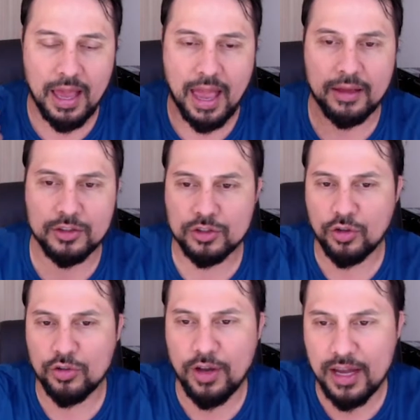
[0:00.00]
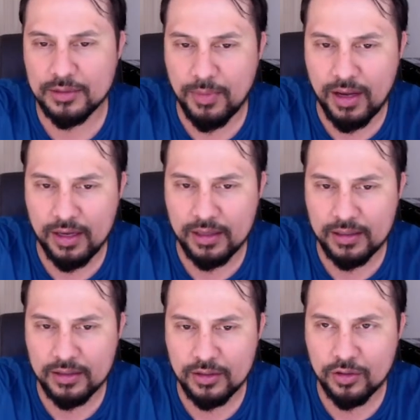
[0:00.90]
show you guys my
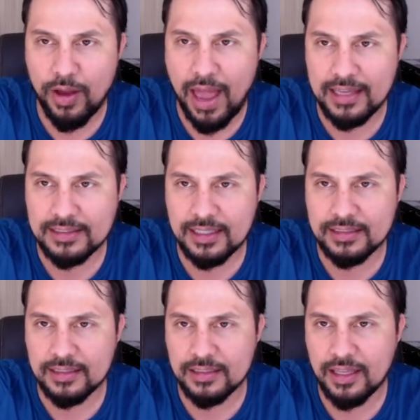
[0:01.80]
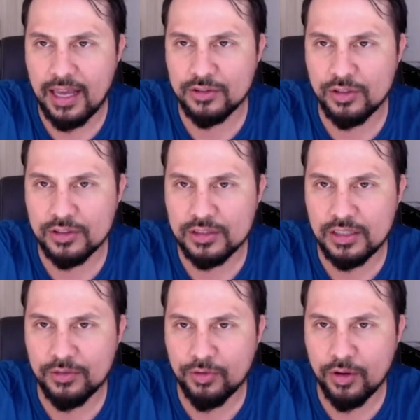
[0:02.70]
new assets, and as you can see
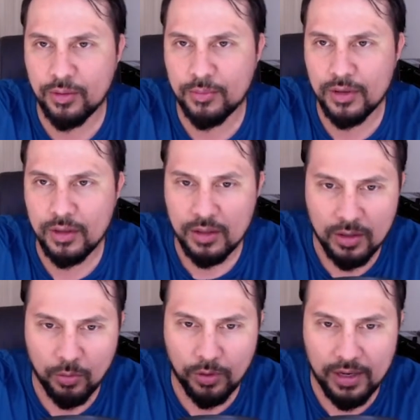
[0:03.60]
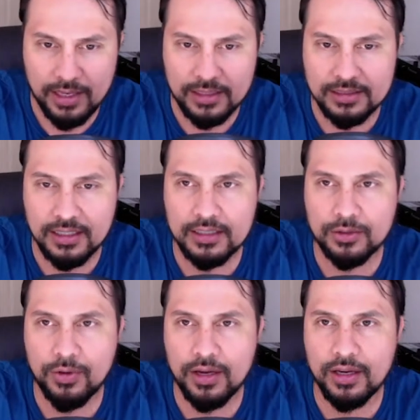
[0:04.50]
from 186
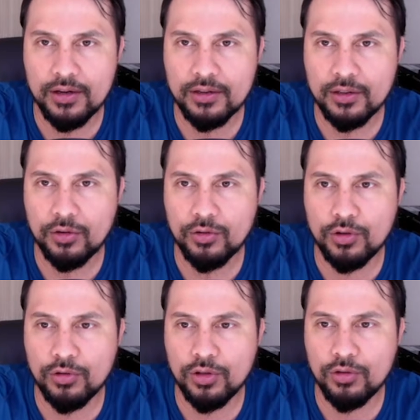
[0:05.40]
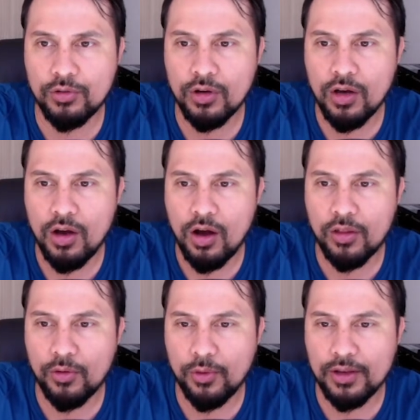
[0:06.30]
right here, QQQ, all
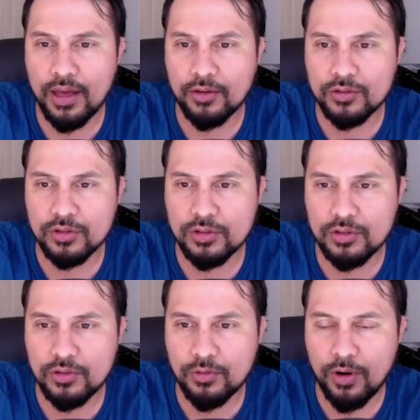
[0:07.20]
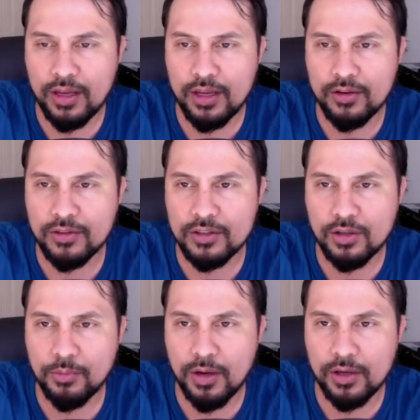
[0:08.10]
the way down to right here, these are
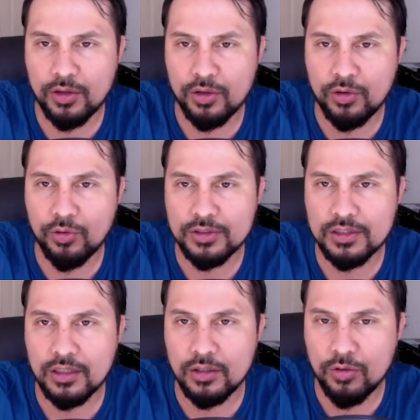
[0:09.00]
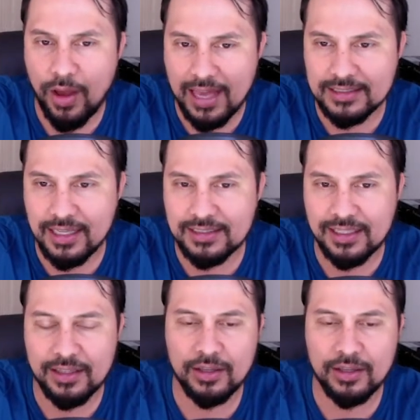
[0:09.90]
my new assets, and